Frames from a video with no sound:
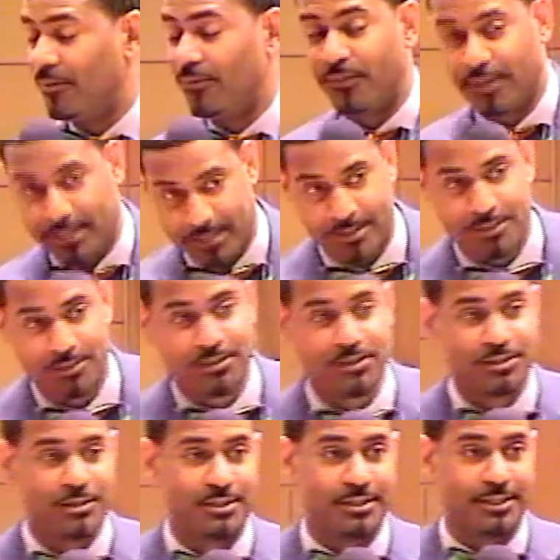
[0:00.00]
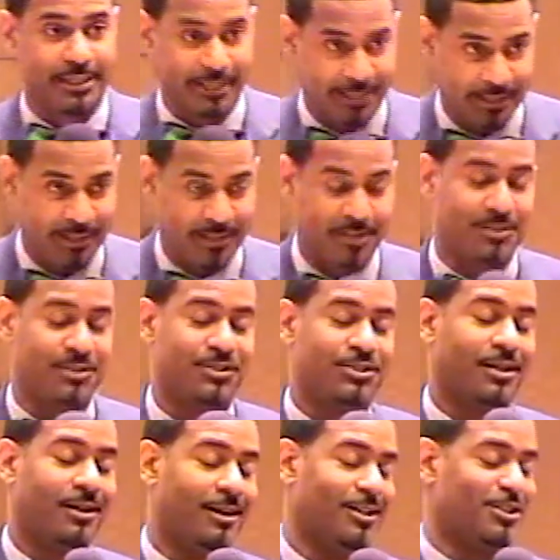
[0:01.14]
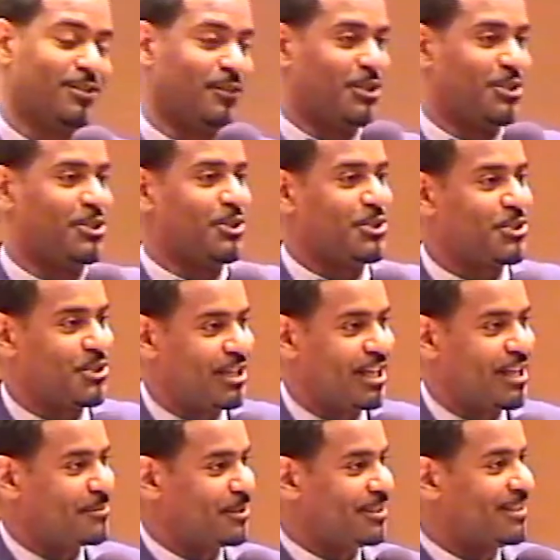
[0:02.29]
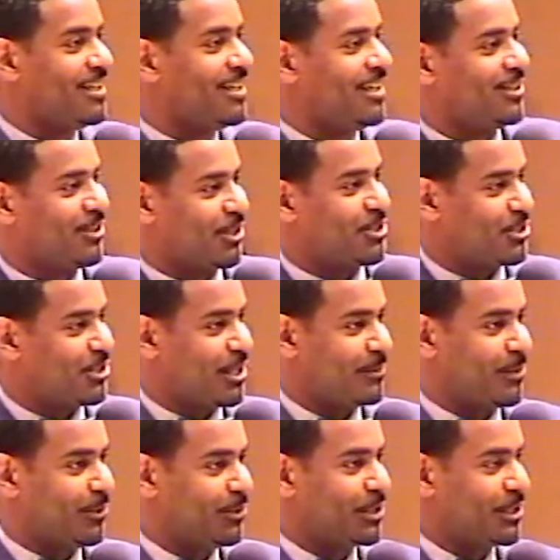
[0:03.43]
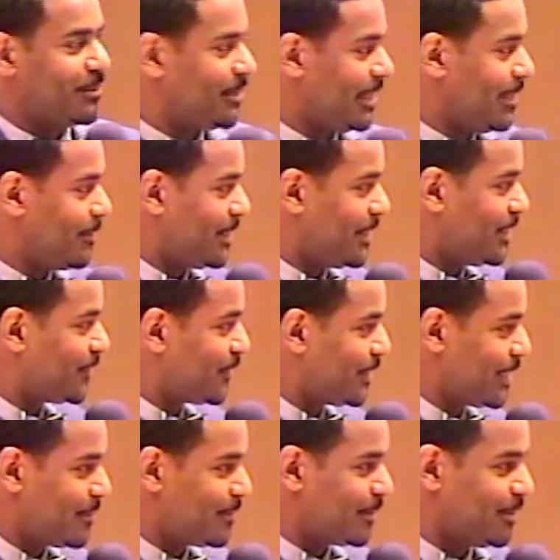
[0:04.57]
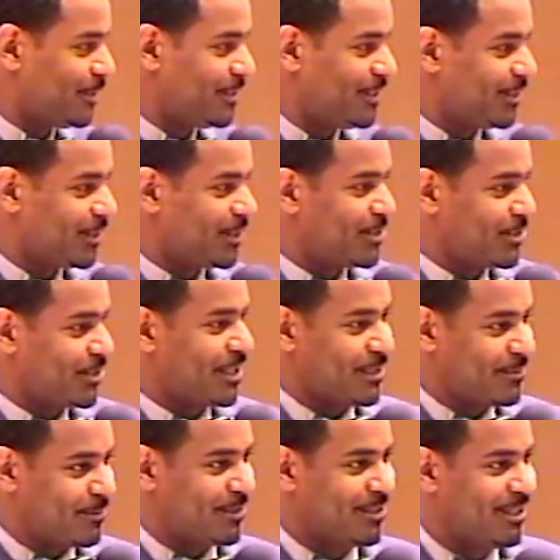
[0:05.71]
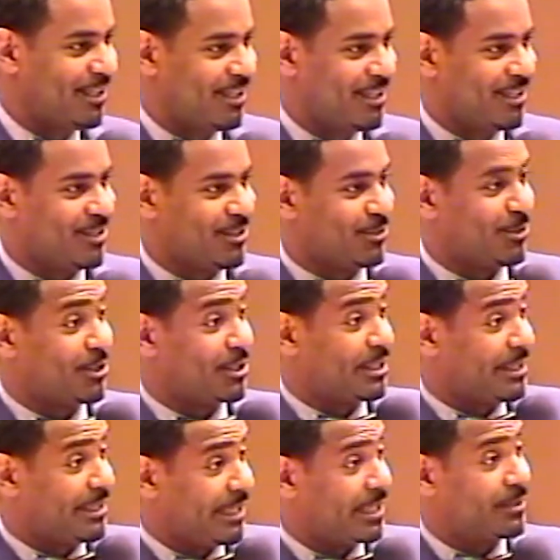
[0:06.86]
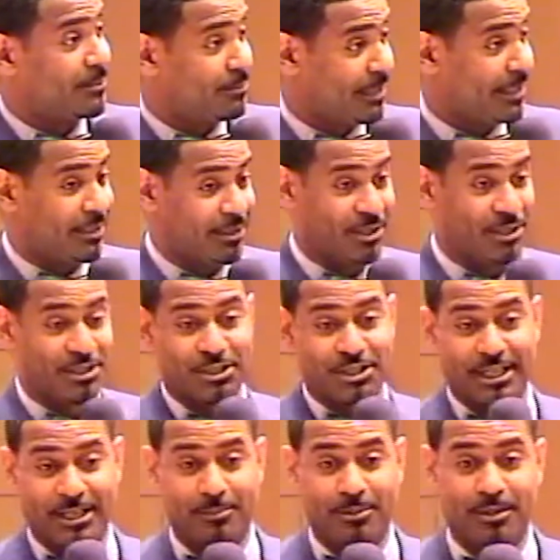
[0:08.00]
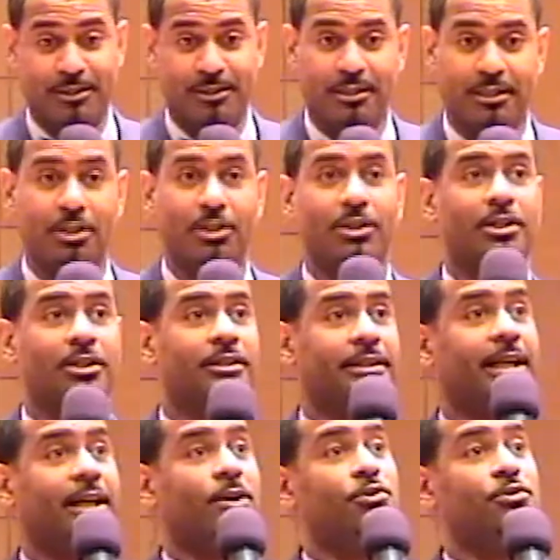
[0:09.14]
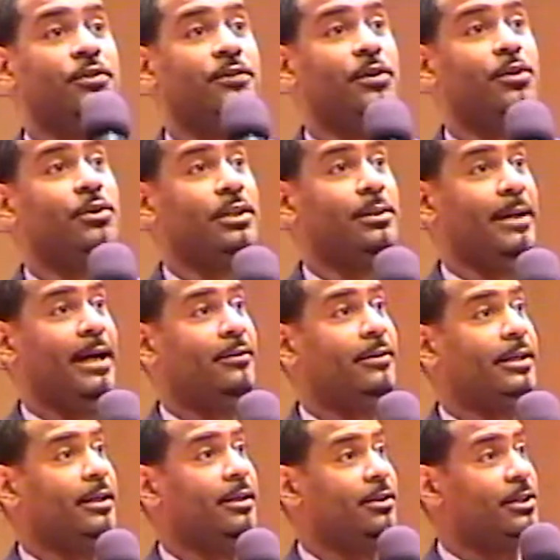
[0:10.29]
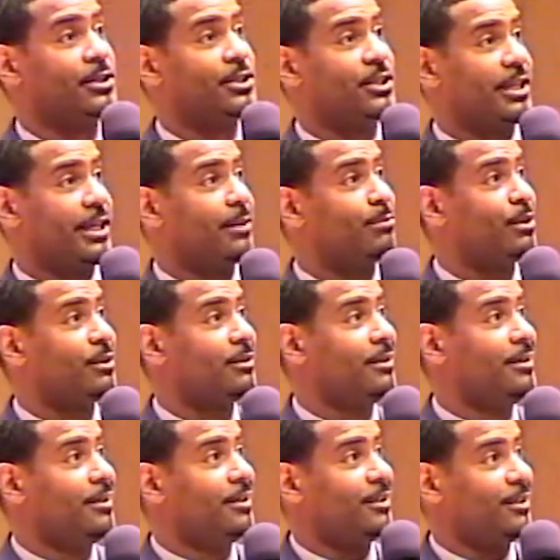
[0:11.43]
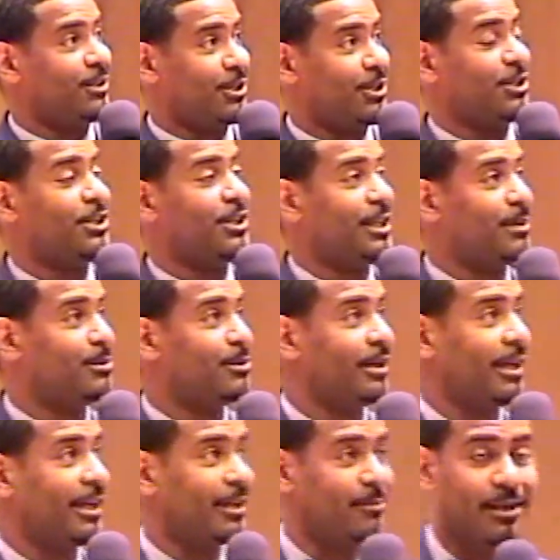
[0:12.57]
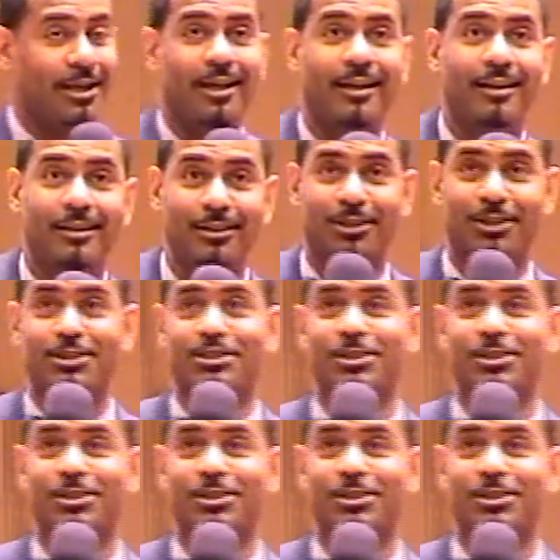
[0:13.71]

This is us. If you could turn to your neighbor and look at your neighbor, don't look at me, I'm in a different neighborhood. Look at your neighbor. You're looking dead at me. Look at your neighbor. Look, look, that goes for the folk in the balcony. Look at your neighbor. Look at your neighbor. Amen. Look at your